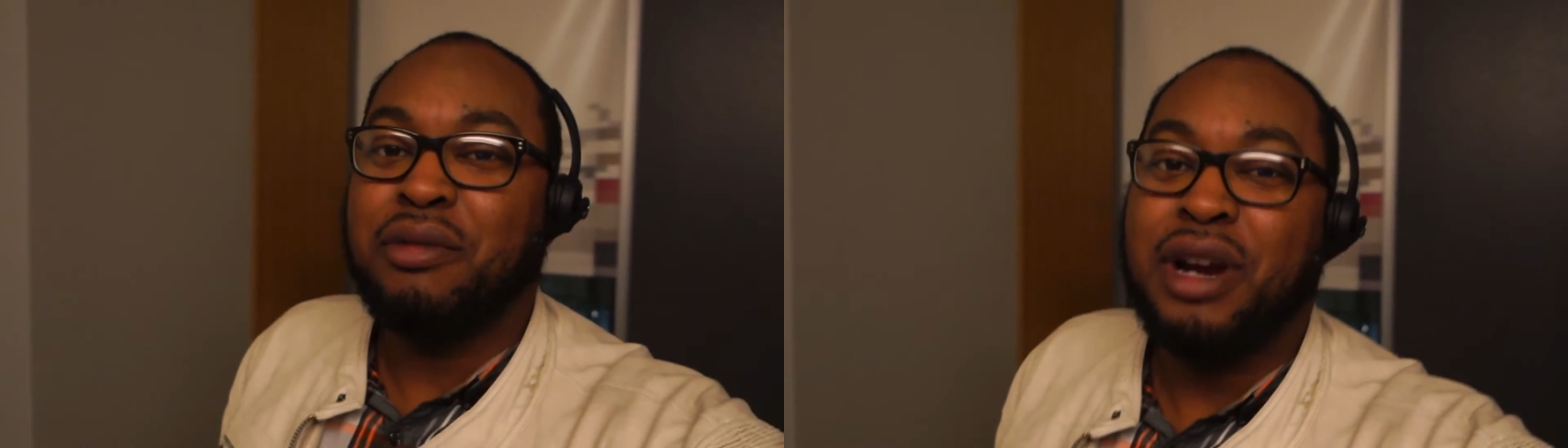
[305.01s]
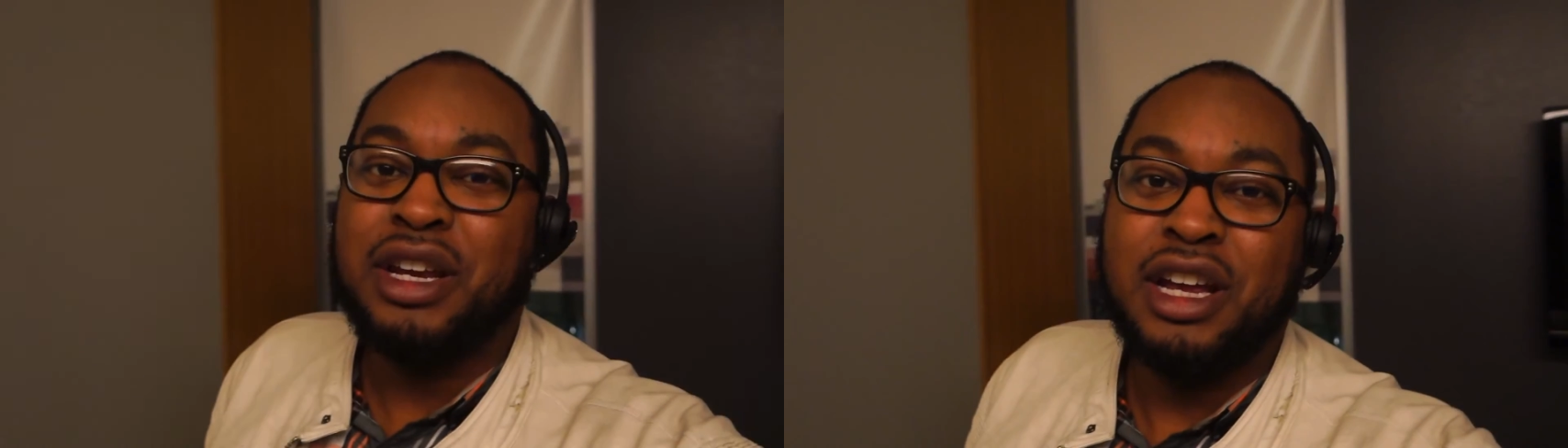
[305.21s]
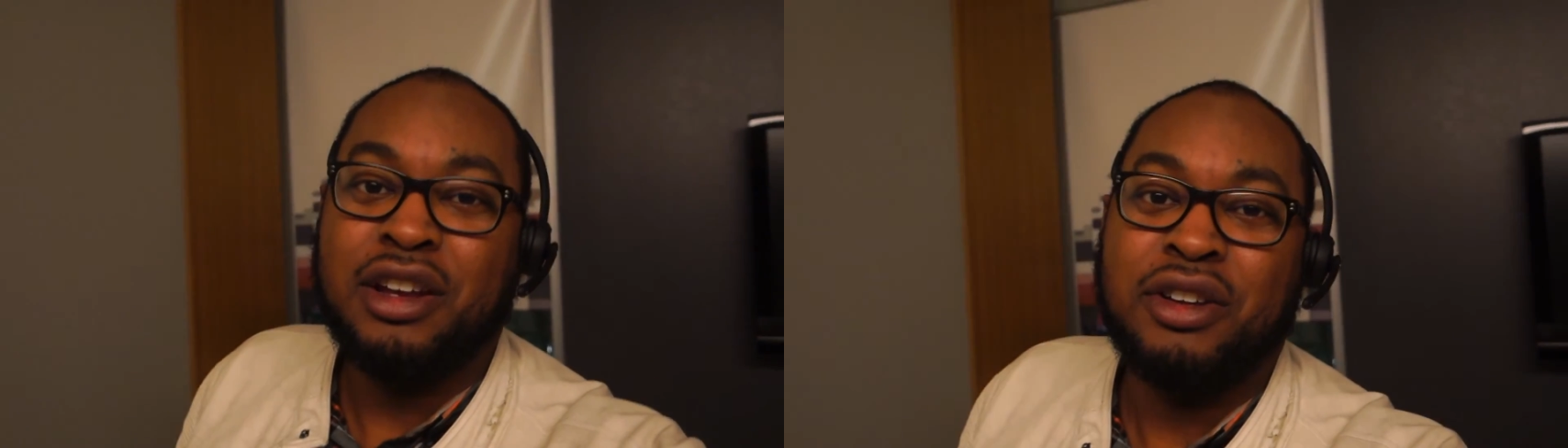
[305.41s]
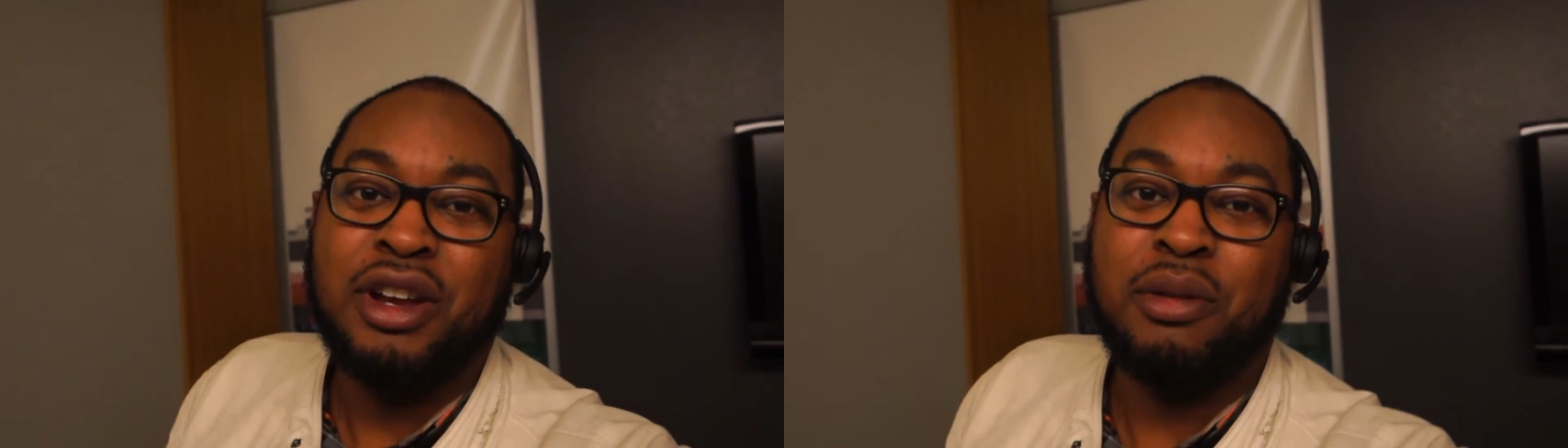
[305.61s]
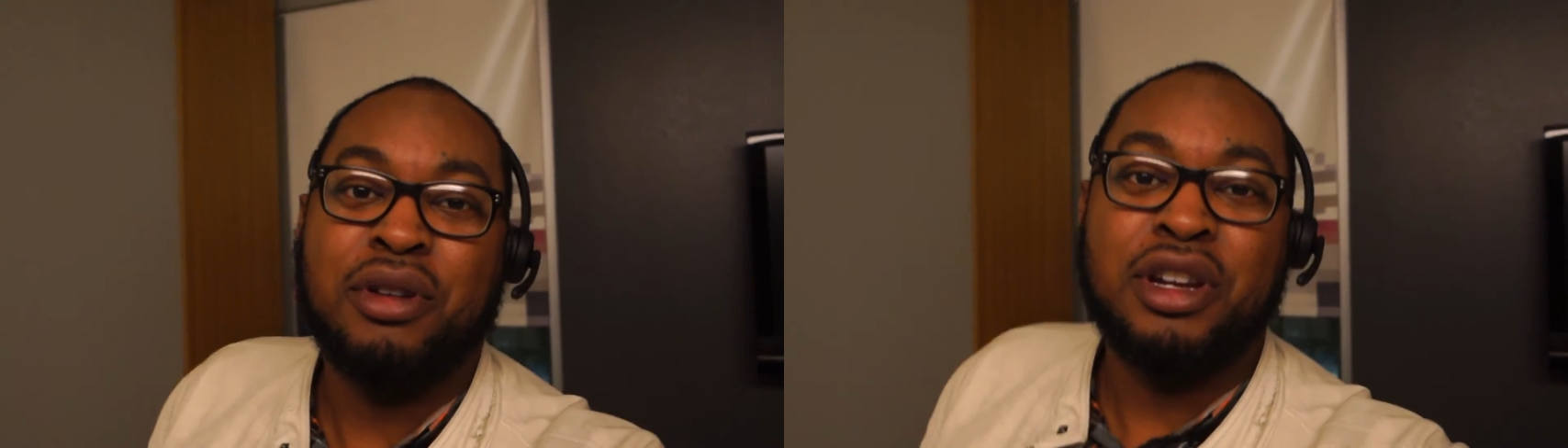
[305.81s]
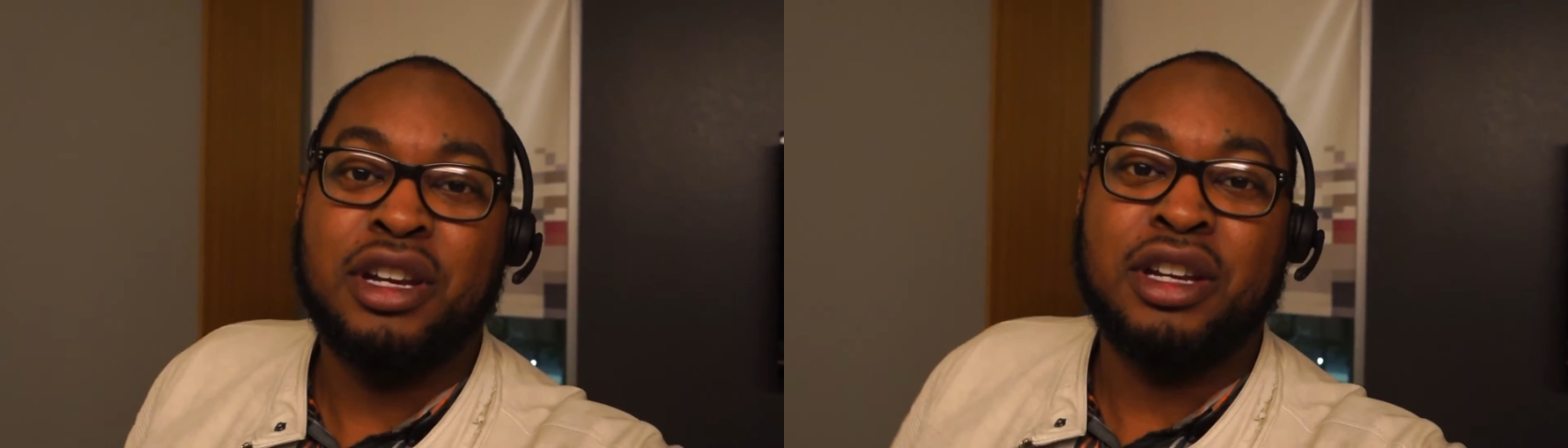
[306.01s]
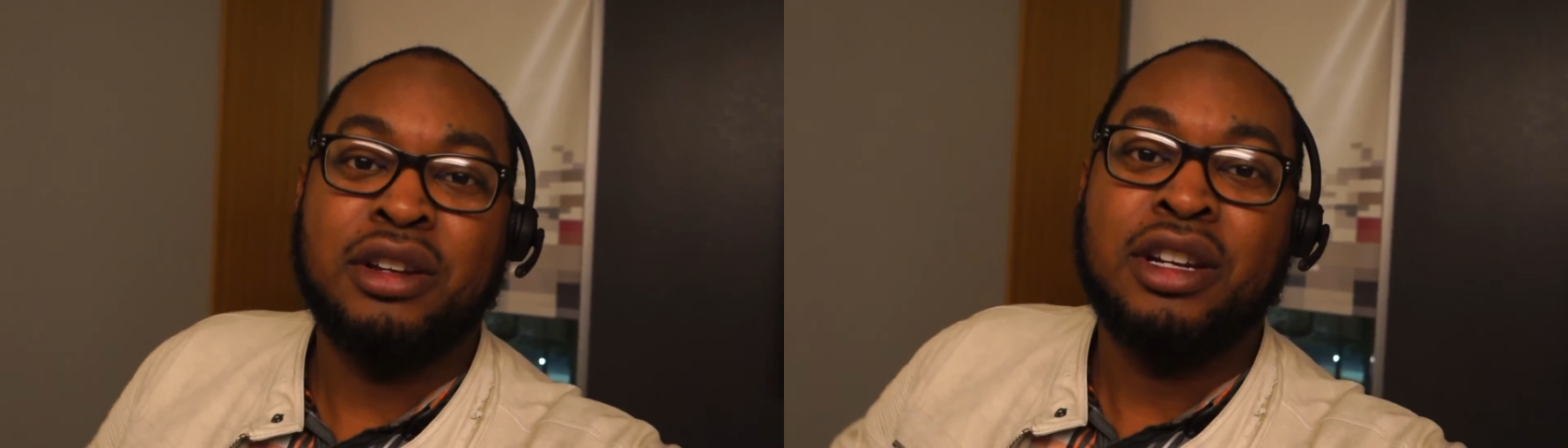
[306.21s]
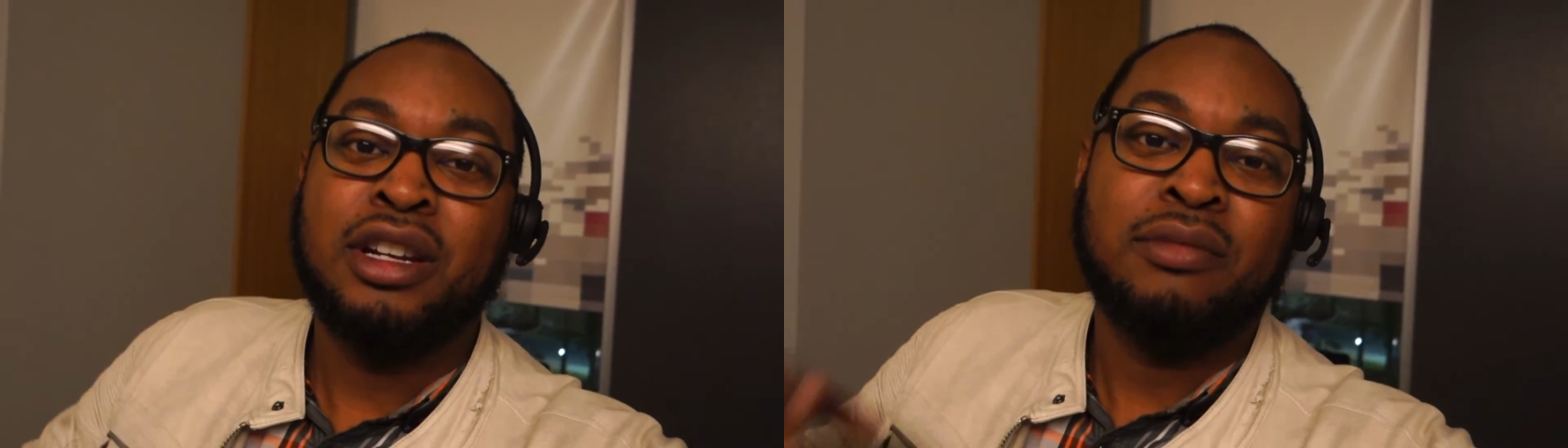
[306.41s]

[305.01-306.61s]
right now I'm gonna